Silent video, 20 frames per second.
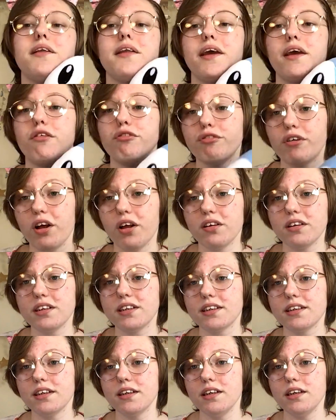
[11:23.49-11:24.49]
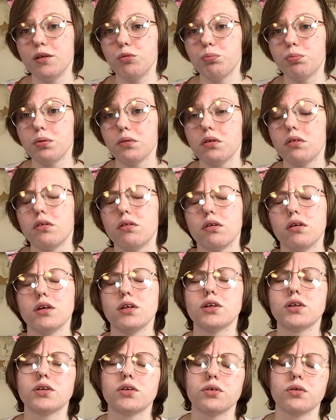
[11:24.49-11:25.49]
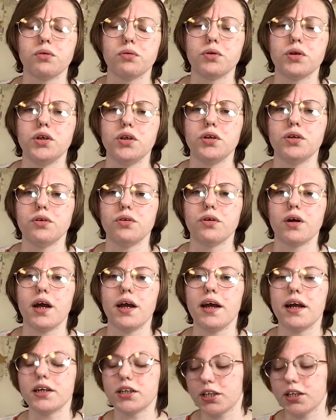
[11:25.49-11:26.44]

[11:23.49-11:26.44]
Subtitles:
And then they fall asleep. Oh, it's so cute.